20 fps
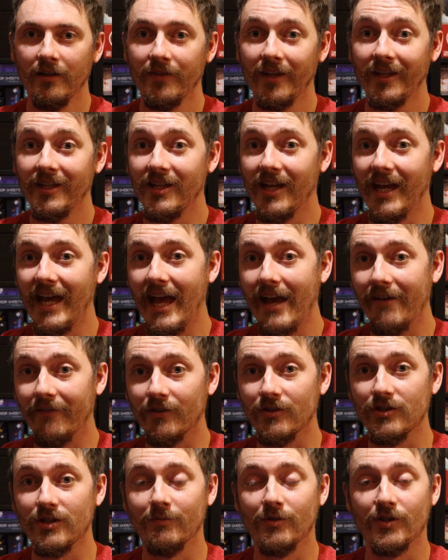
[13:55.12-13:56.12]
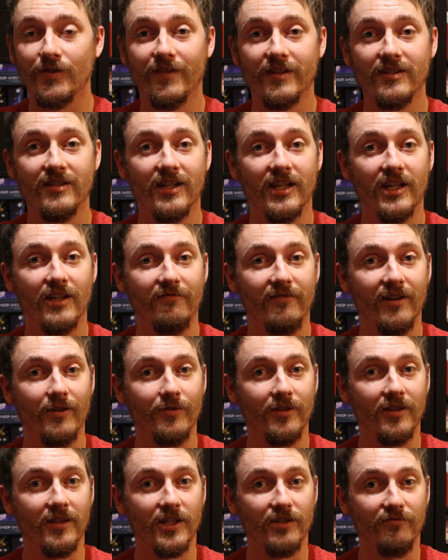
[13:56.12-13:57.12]
Thank you ever so much for sticking
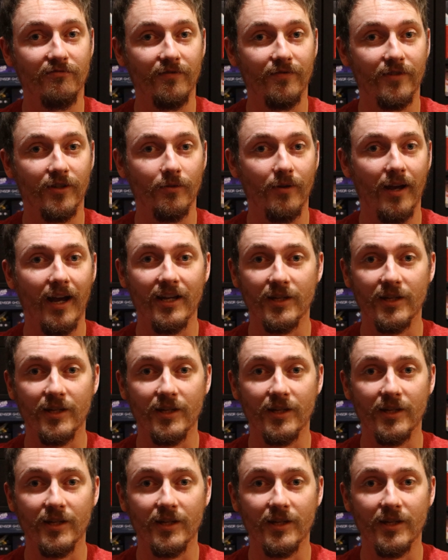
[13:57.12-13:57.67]
around in this review.